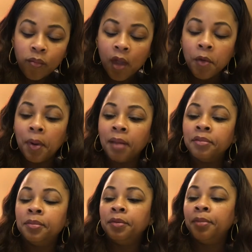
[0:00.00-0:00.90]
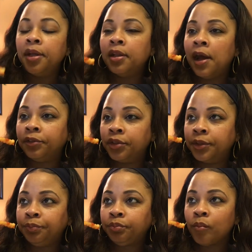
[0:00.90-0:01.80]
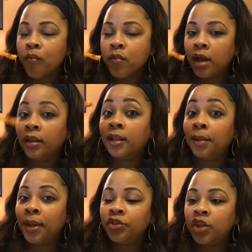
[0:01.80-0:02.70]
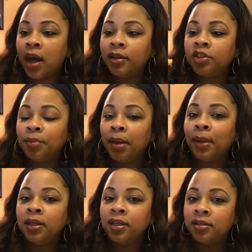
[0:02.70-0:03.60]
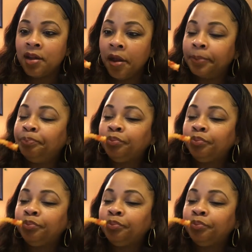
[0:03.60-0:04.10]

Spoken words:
It would probably be like the lemon challenge me and my niece did.